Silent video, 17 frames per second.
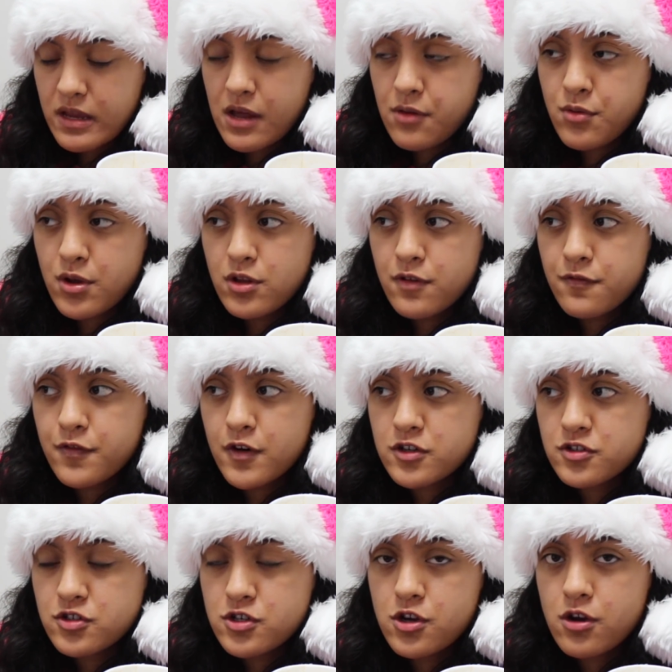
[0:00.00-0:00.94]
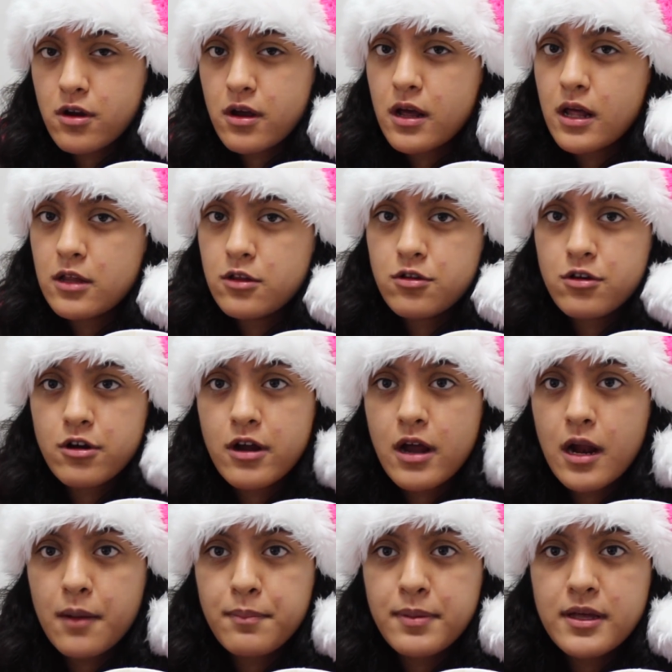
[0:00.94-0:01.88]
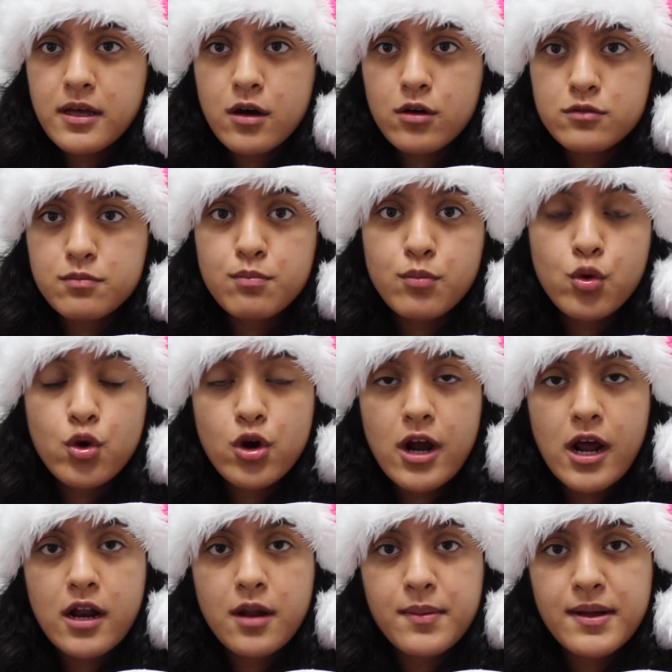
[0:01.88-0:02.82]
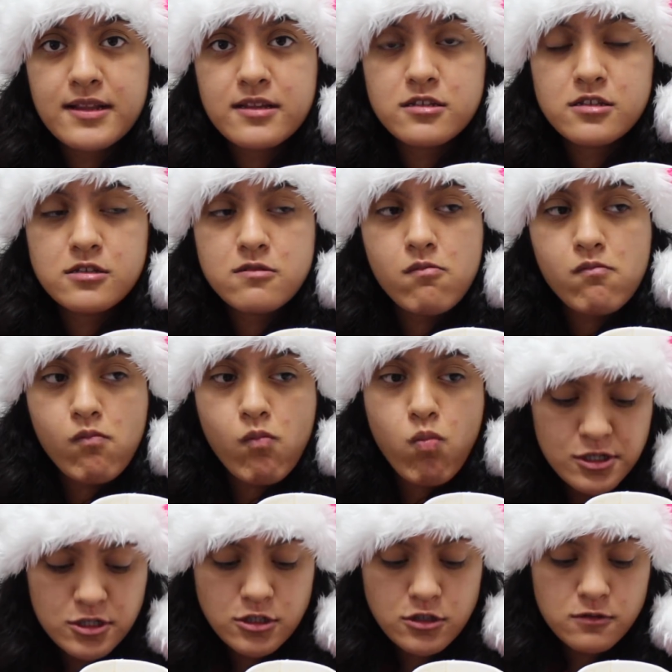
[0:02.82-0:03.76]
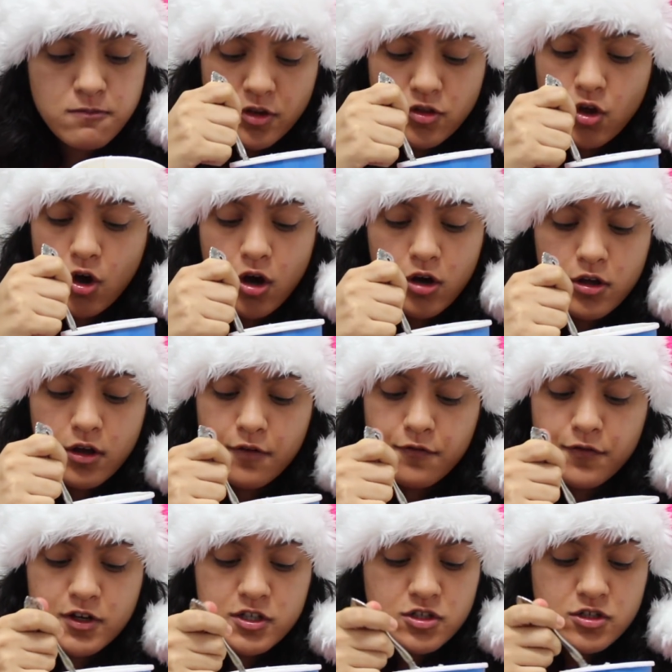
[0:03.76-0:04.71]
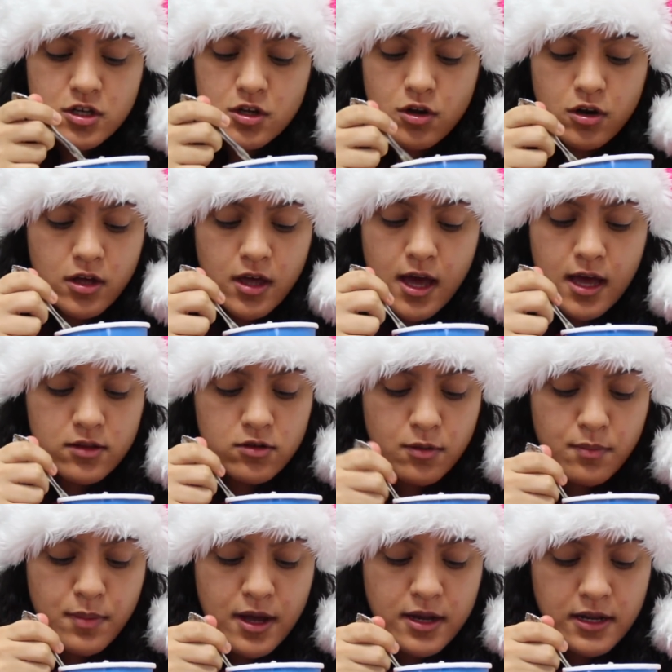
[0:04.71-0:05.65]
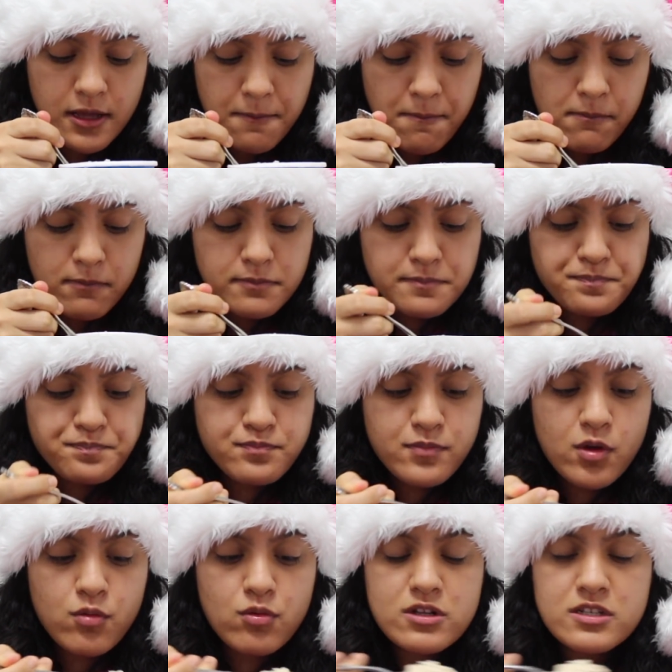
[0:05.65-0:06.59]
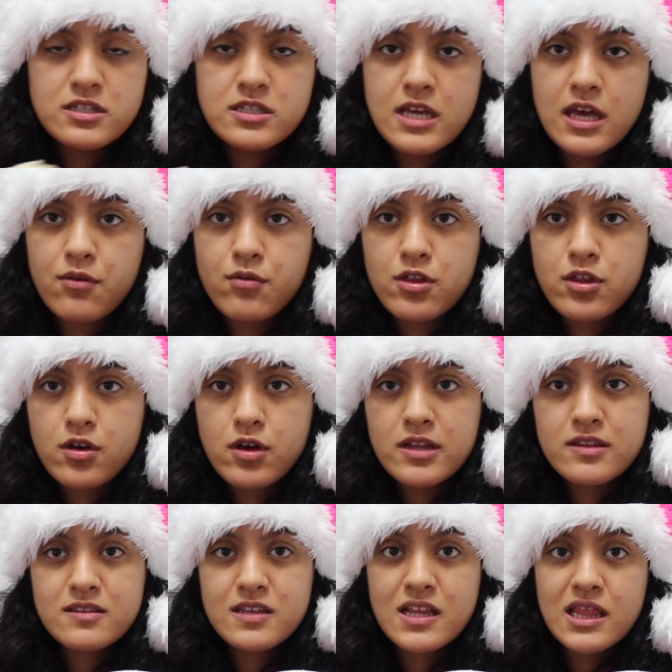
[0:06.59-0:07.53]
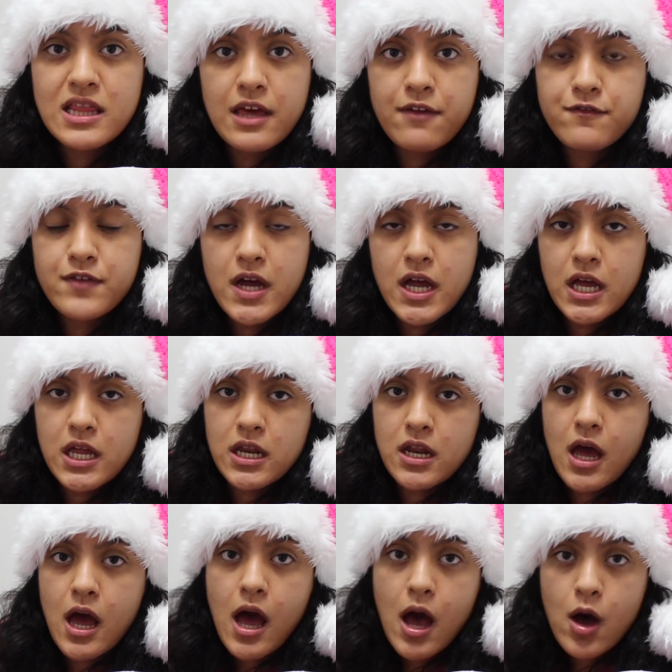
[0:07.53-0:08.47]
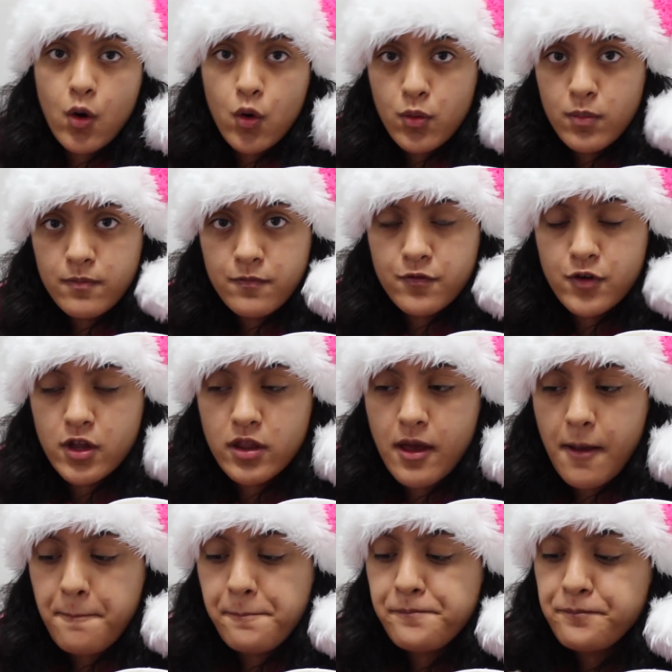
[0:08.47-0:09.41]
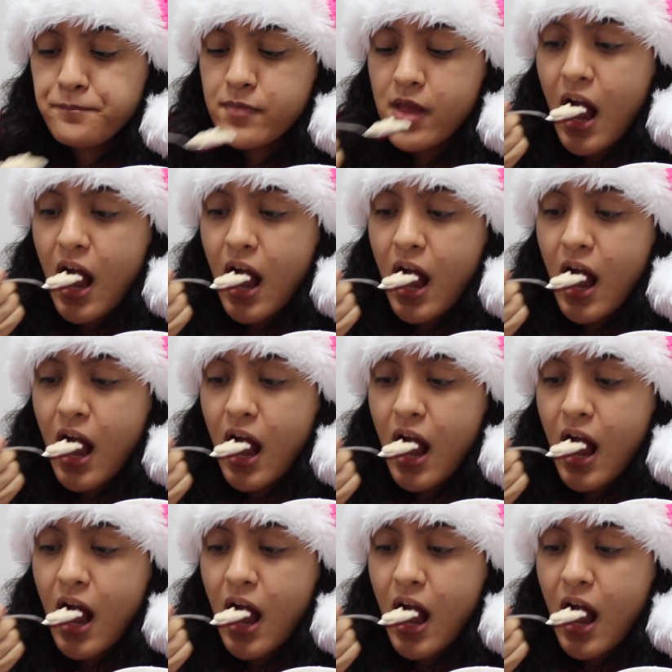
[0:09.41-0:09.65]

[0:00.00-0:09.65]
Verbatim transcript: And when you foster, you're helping out more animals. Because the dog you're fostering or cat or bunny will stay with you until they find a home for them.